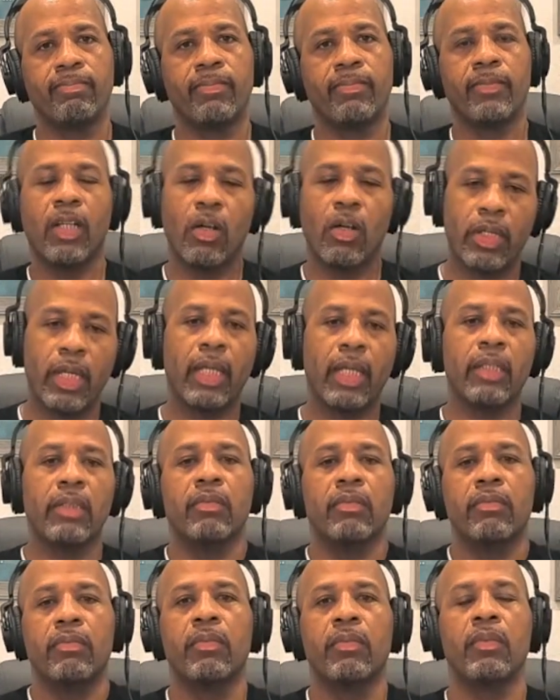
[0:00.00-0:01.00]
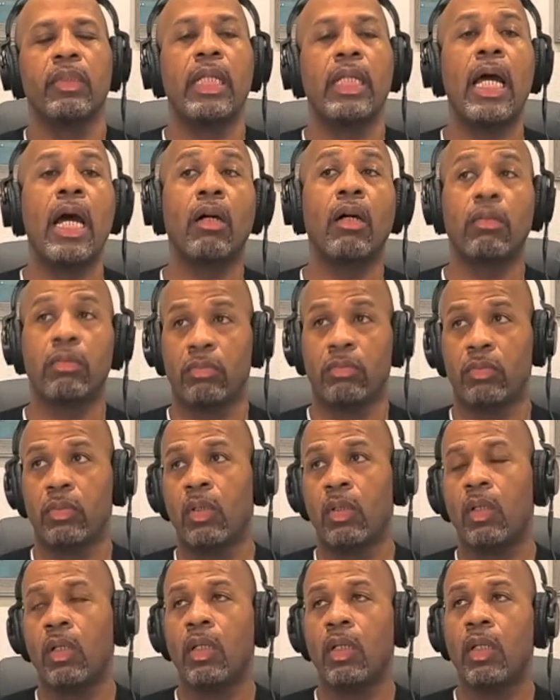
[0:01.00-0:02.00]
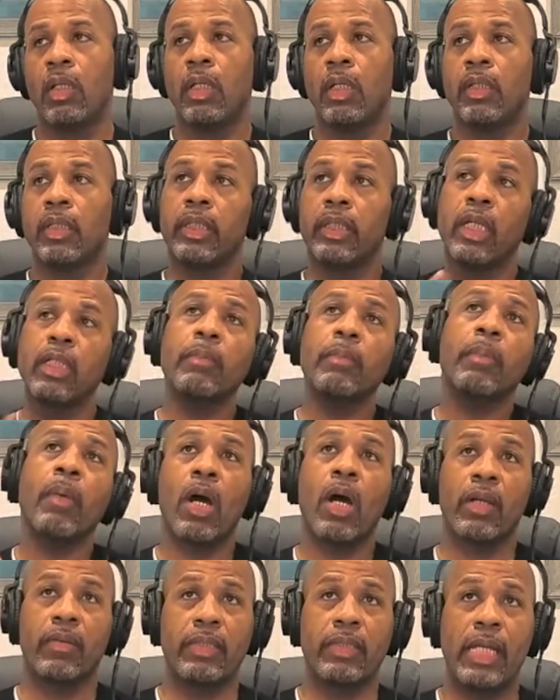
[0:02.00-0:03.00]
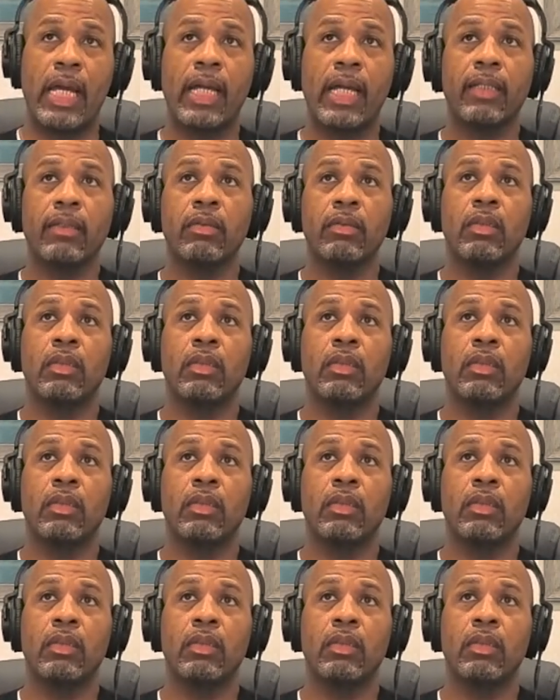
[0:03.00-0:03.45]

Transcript: Okay. Now, the other part of that,